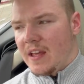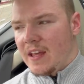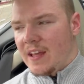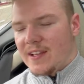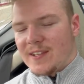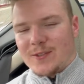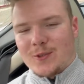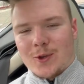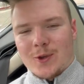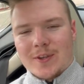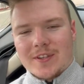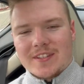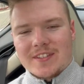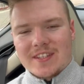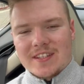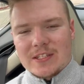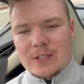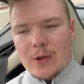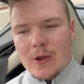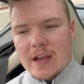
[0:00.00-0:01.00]
So
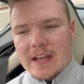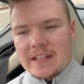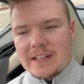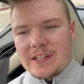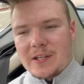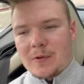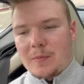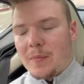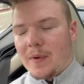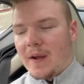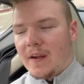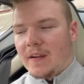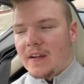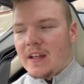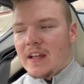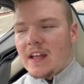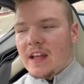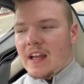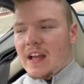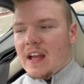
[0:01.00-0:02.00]
it's not ideal, but
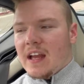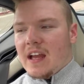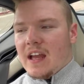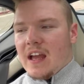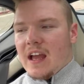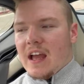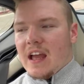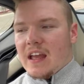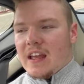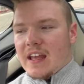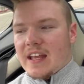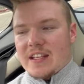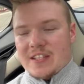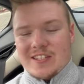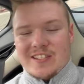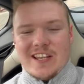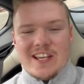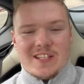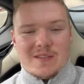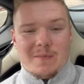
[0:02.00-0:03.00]

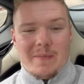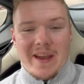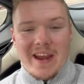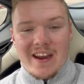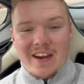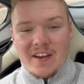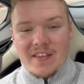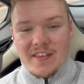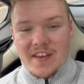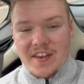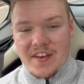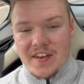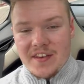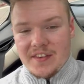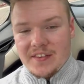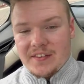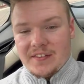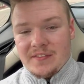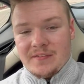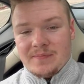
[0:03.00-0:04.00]
it's better
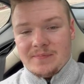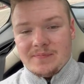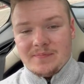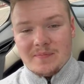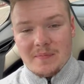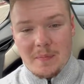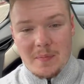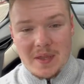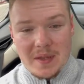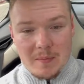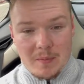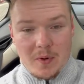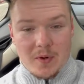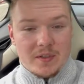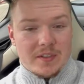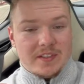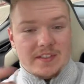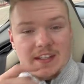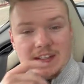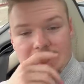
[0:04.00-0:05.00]
than being porn
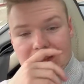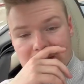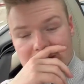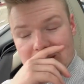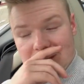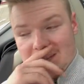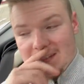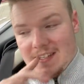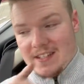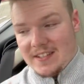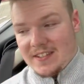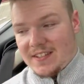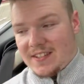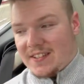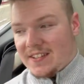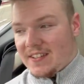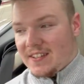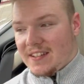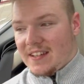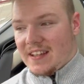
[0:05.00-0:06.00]
addicted.
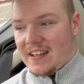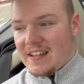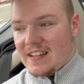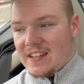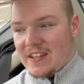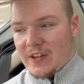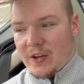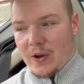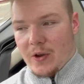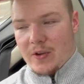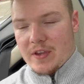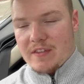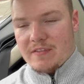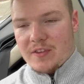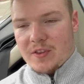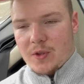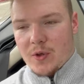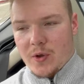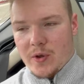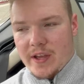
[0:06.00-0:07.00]
It's
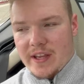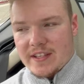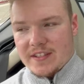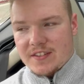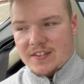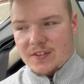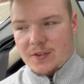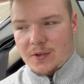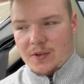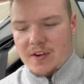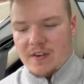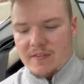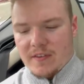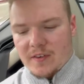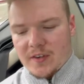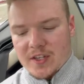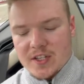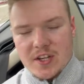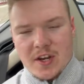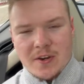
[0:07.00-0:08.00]
even though it is sort of a
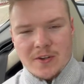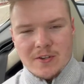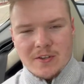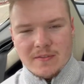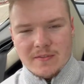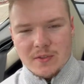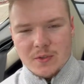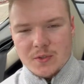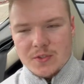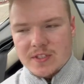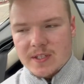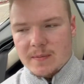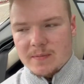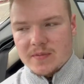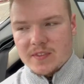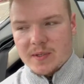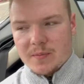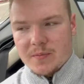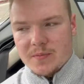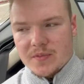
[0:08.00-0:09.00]
return of those
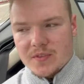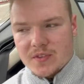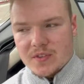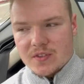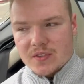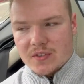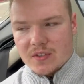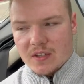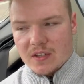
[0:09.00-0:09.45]
symptoms,